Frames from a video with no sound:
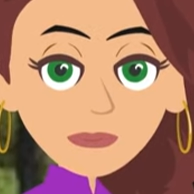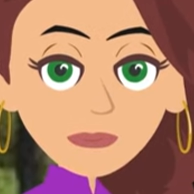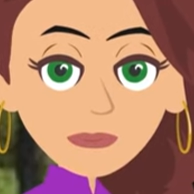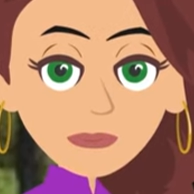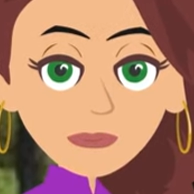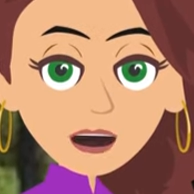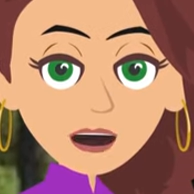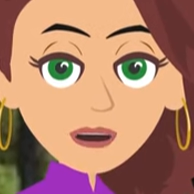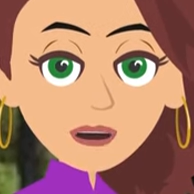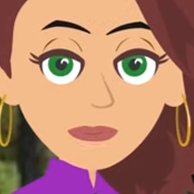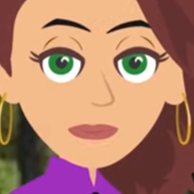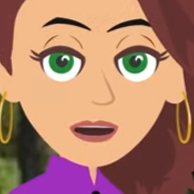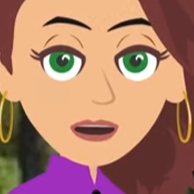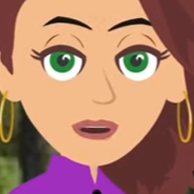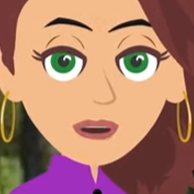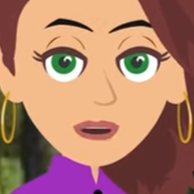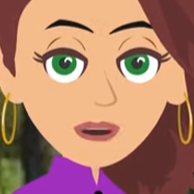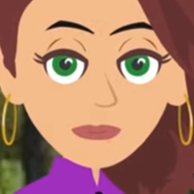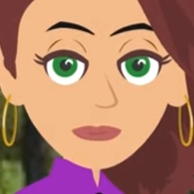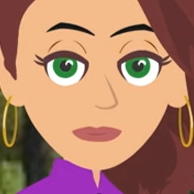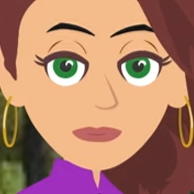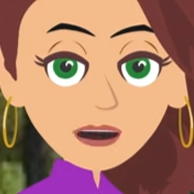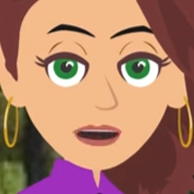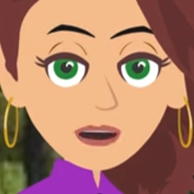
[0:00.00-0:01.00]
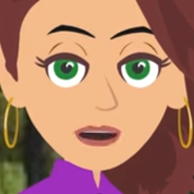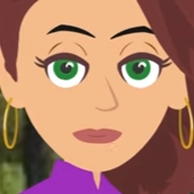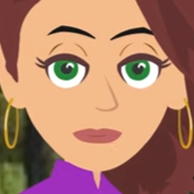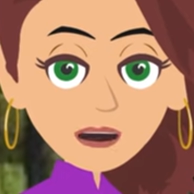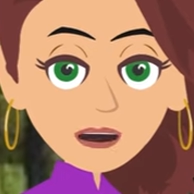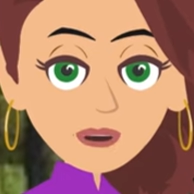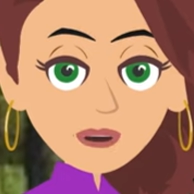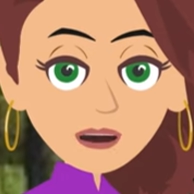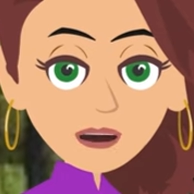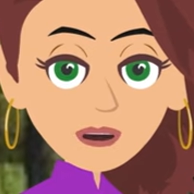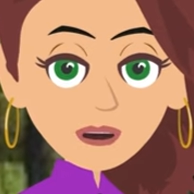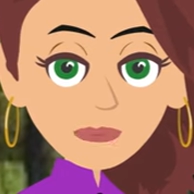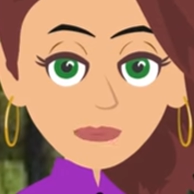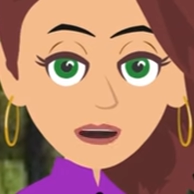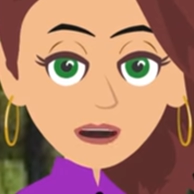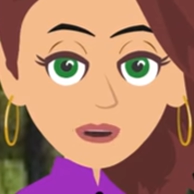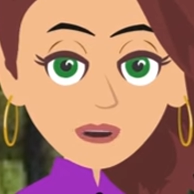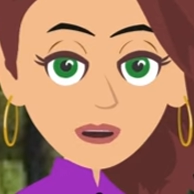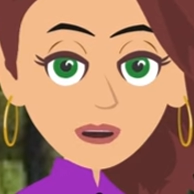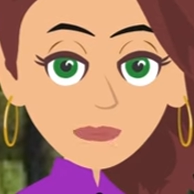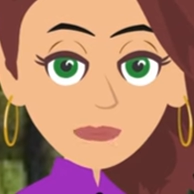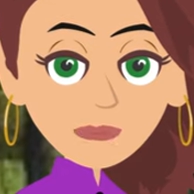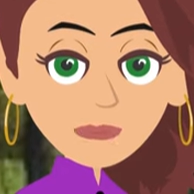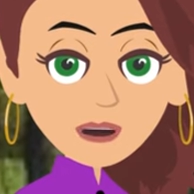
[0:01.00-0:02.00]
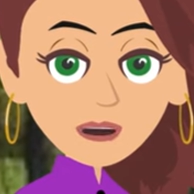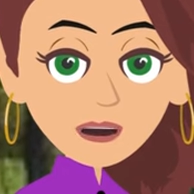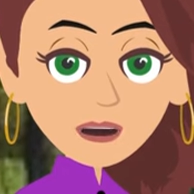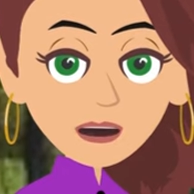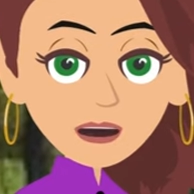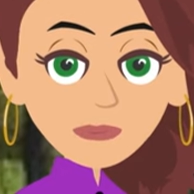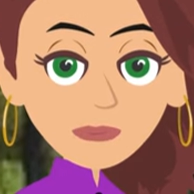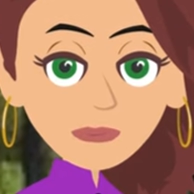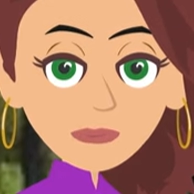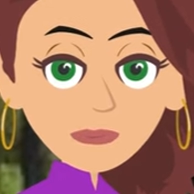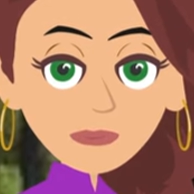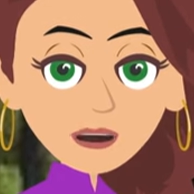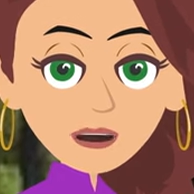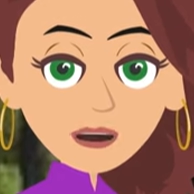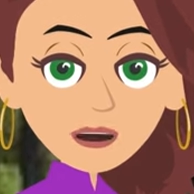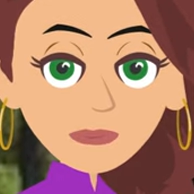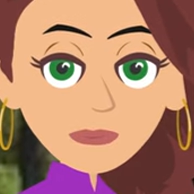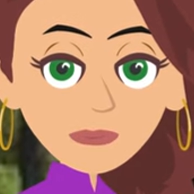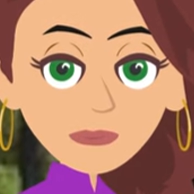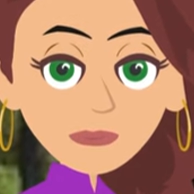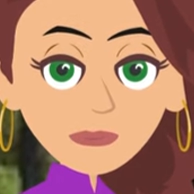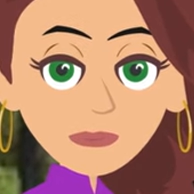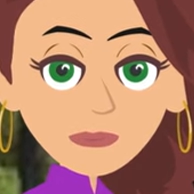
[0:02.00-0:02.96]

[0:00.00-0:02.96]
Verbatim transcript: When you focus upon something that doesn't require much thought,